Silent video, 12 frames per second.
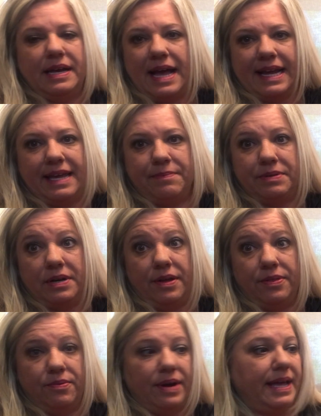I keep it
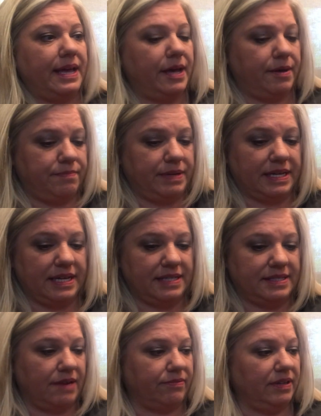all the way up
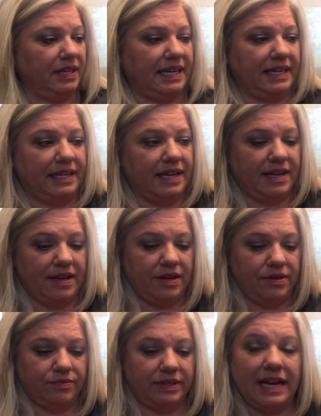because I really
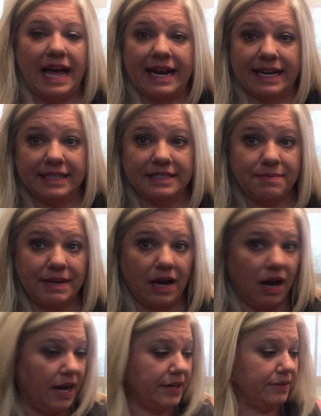would like it to be
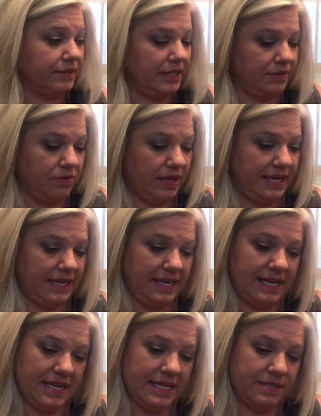hotter than what it
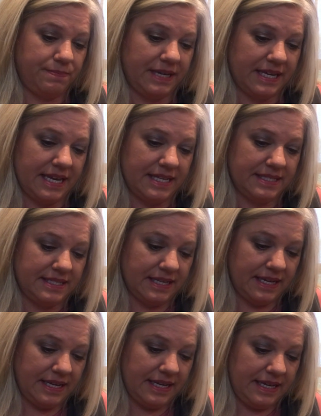is, because
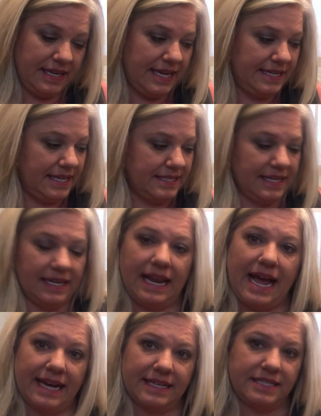it doesn't
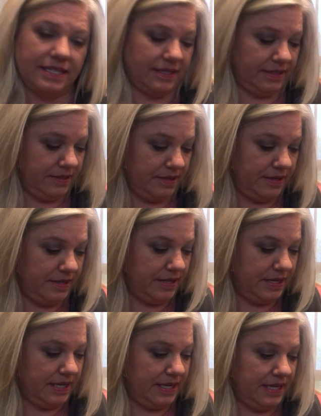like to
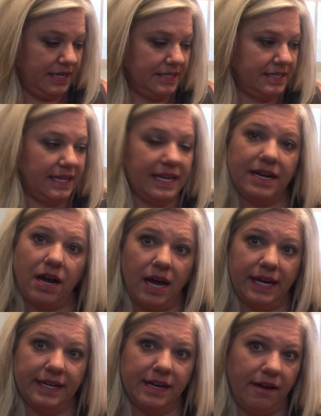get
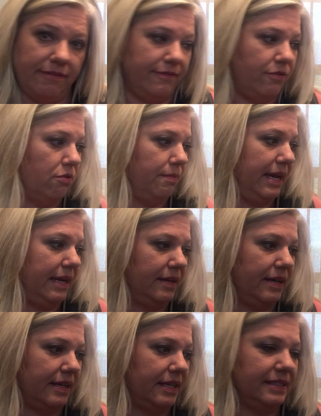hot enough for me,
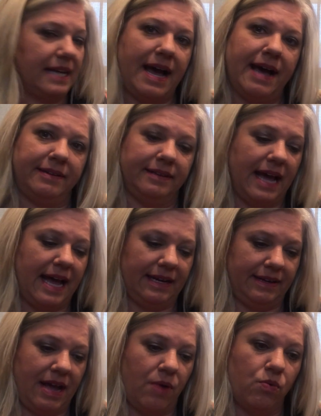because
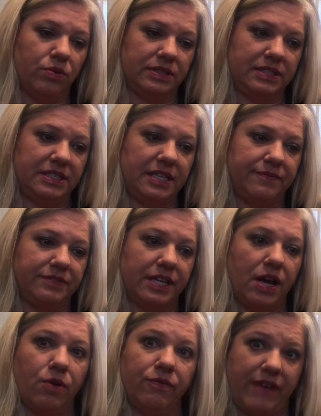I want stuff to
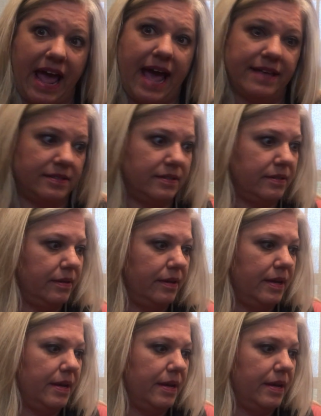go fast.